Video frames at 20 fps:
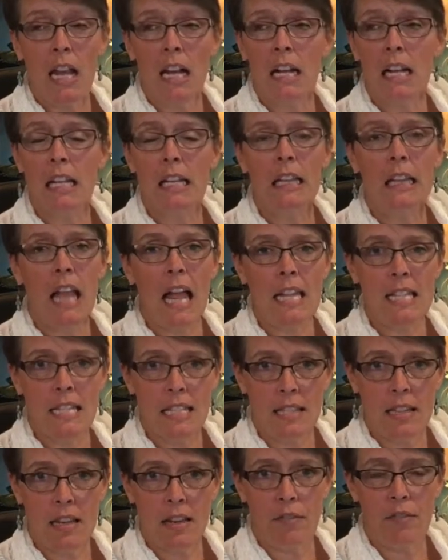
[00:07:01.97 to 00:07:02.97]
and
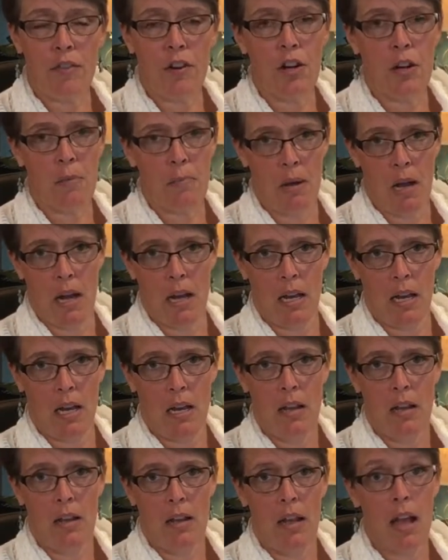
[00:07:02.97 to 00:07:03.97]
cleansing for your body,
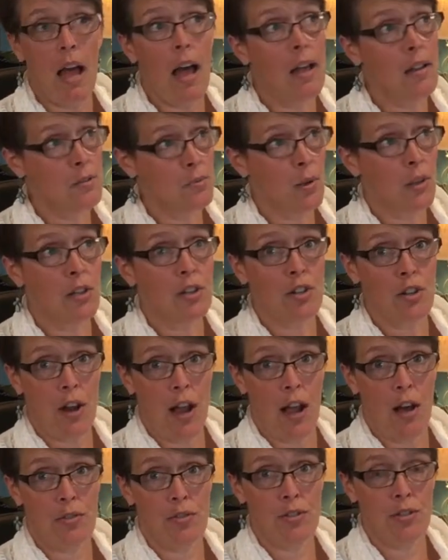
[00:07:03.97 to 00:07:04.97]
as well as your
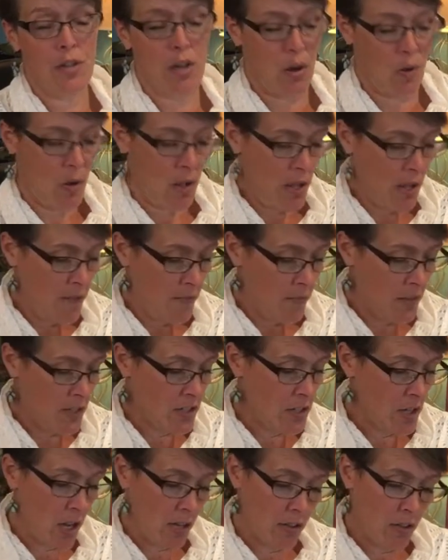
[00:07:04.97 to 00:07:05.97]
house. So
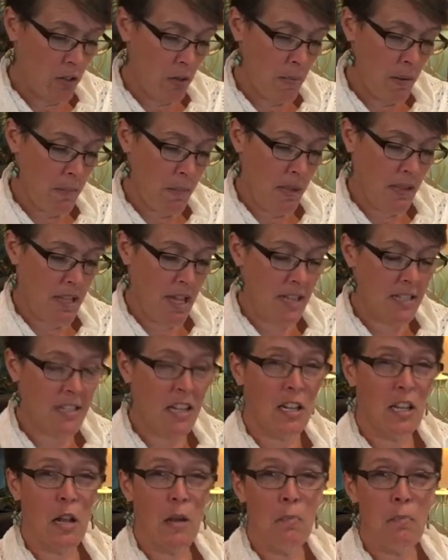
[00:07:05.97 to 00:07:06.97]
let's talk a little bit about that. It's
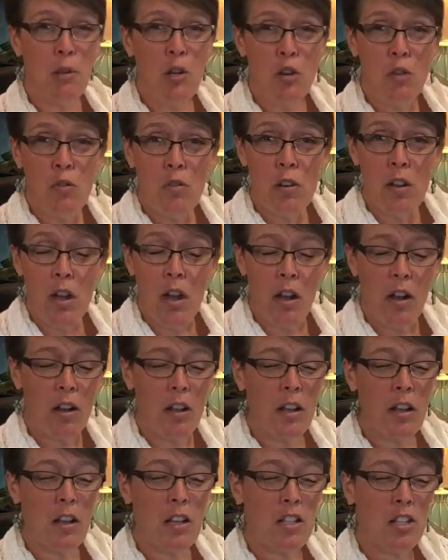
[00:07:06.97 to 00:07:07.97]
going
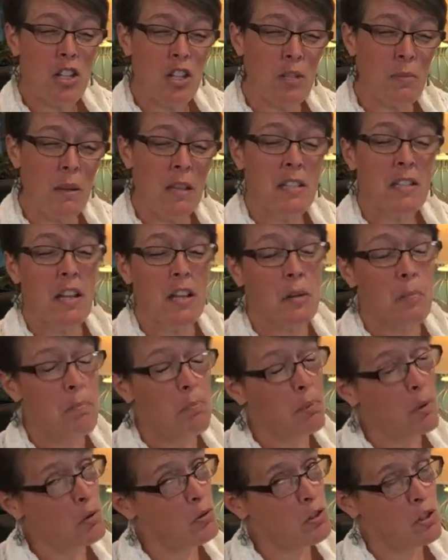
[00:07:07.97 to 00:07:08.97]
to
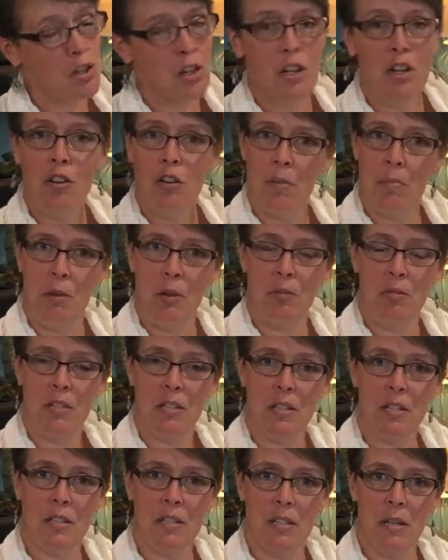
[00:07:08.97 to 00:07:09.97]
boost your immune
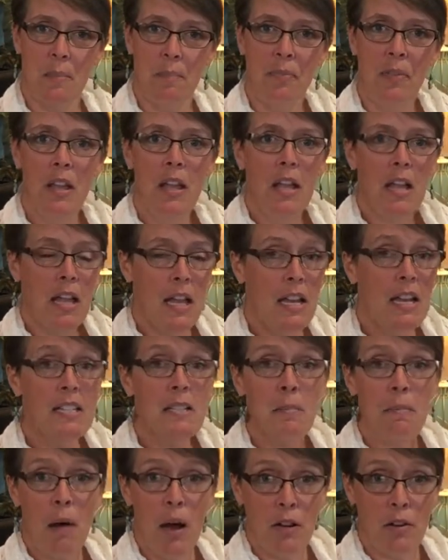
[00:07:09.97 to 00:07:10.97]
system. It is
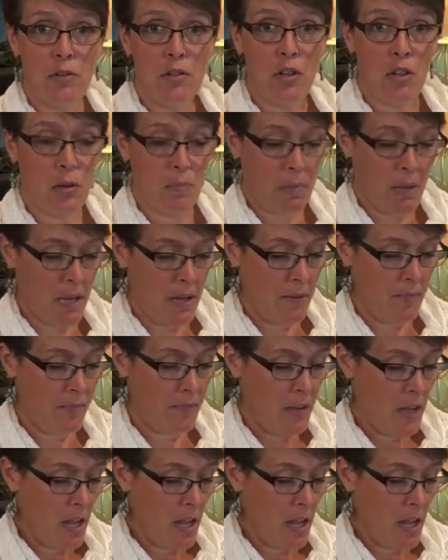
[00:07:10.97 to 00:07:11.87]
a monoterpene.